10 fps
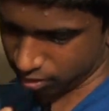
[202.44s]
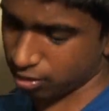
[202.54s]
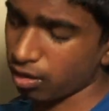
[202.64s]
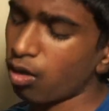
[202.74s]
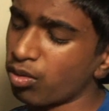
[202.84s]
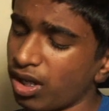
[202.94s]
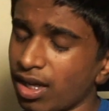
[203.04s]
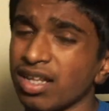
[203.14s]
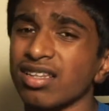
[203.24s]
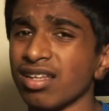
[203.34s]
It's
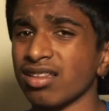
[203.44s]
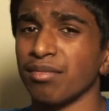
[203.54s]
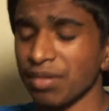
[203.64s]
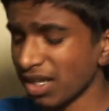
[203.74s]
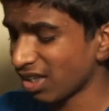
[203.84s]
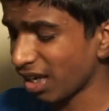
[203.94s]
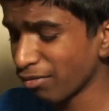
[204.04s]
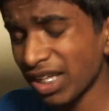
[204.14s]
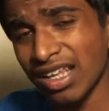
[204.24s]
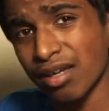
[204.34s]
okay, it's not the best. I
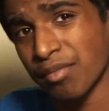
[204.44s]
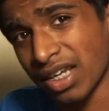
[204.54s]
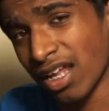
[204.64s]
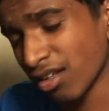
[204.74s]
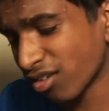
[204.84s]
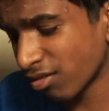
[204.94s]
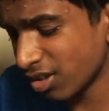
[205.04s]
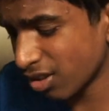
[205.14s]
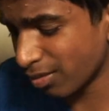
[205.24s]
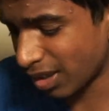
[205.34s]
really like mechanical
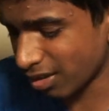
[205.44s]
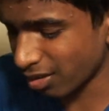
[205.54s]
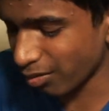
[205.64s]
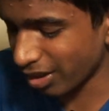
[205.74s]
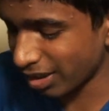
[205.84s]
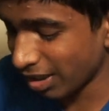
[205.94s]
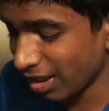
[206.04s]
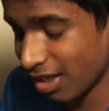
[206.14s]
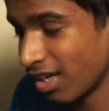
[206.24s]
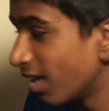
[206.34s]
switches because of the way it
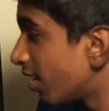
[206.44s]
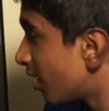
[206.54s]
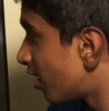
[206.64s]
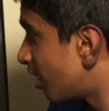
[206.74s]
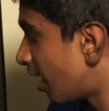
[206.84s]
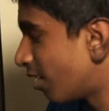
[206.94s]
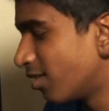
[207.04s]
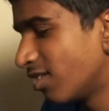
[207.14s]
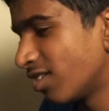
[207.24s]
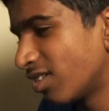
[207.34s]

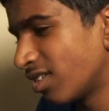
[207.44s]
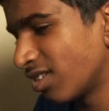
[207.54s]
sounds.